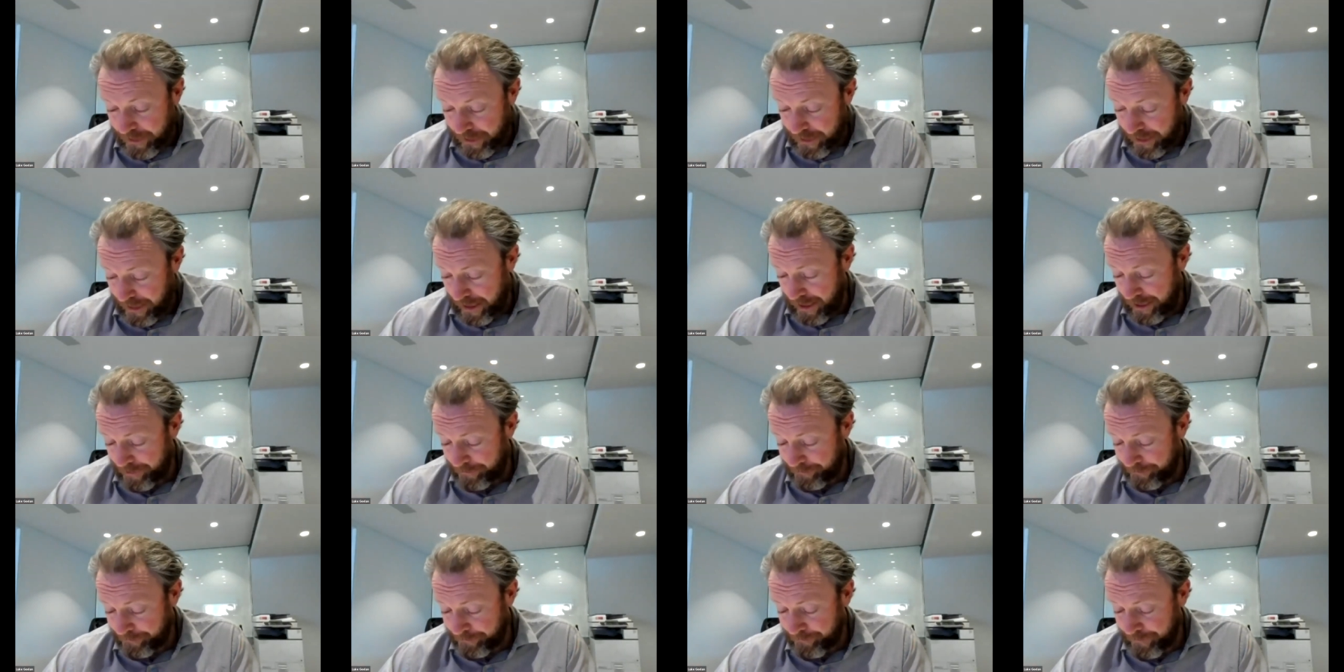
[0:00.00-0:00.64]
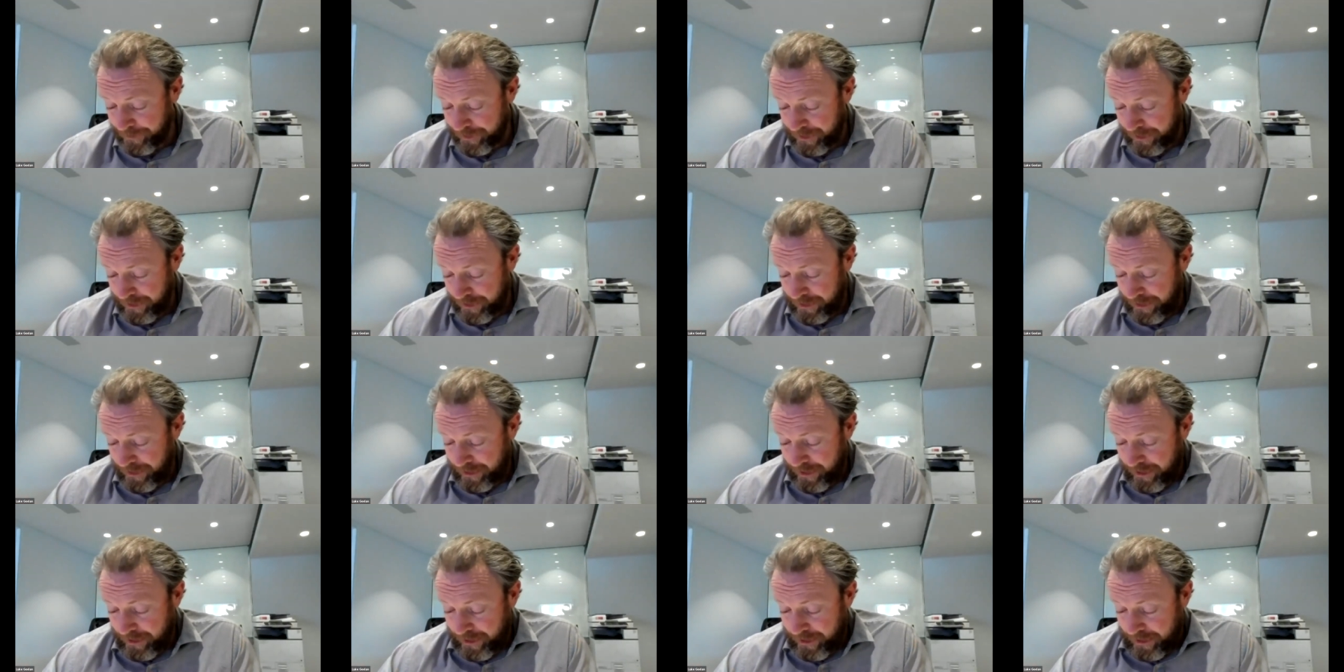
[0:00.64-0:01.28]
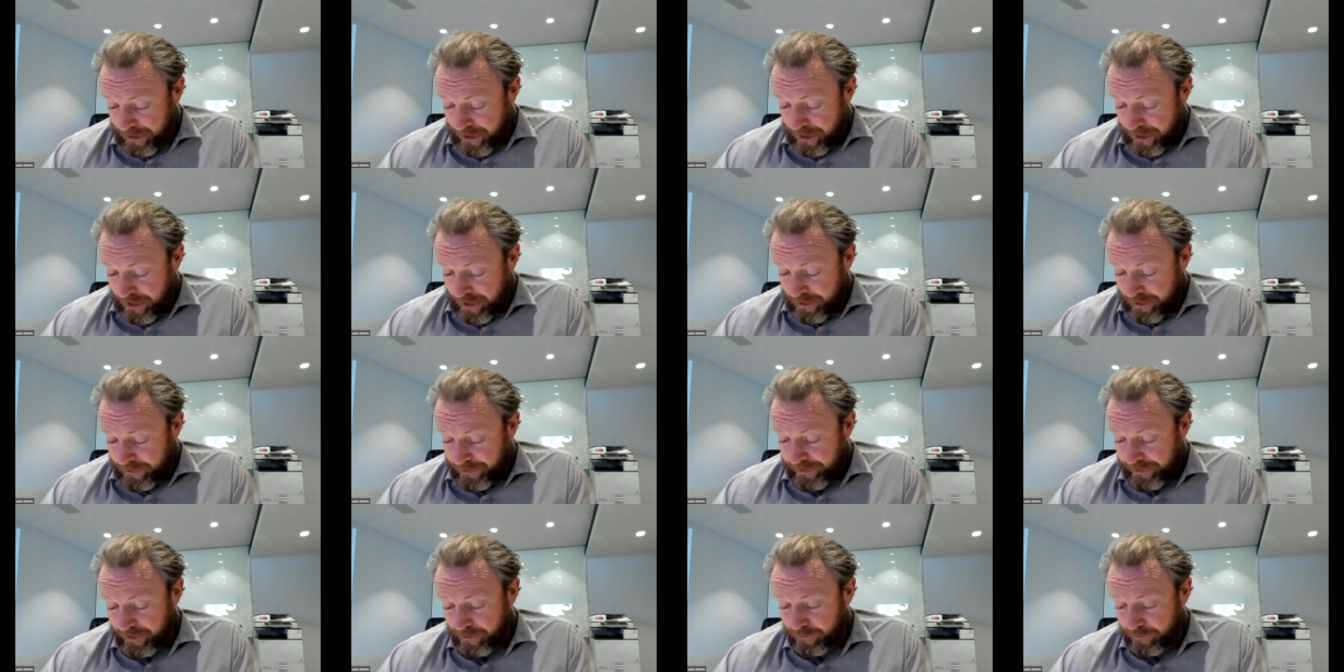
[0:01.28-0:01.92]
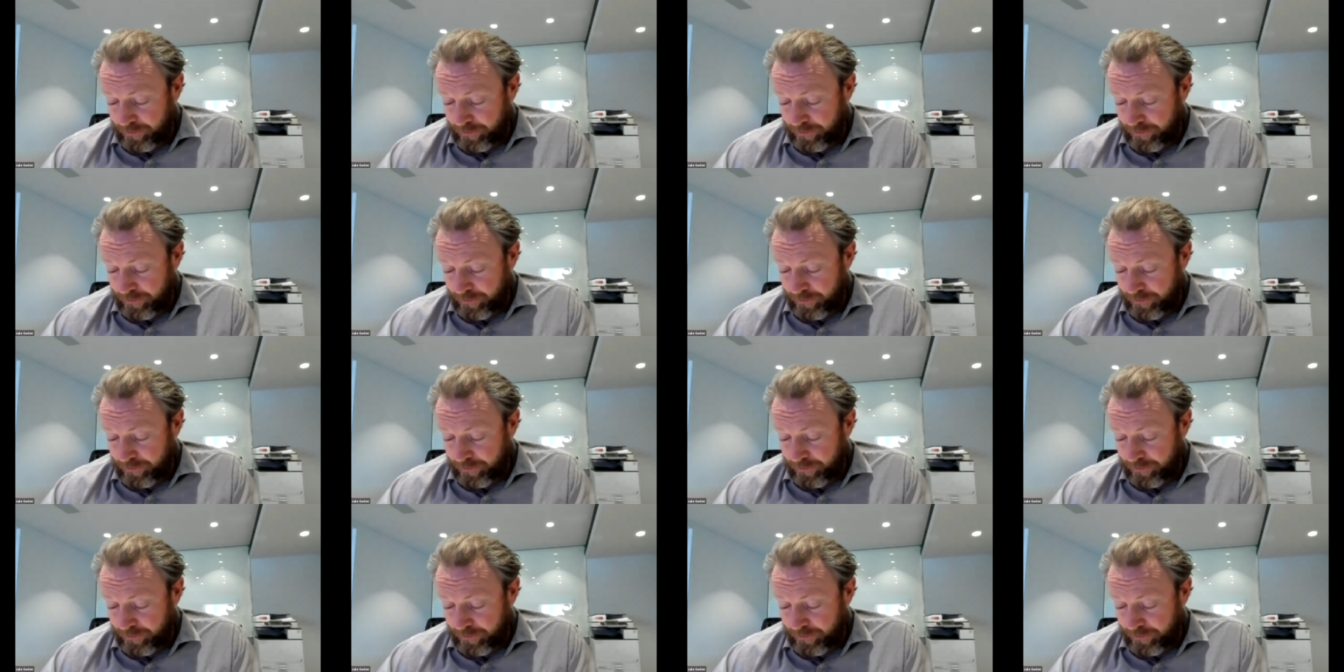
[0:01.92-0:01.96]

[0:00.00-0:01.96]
The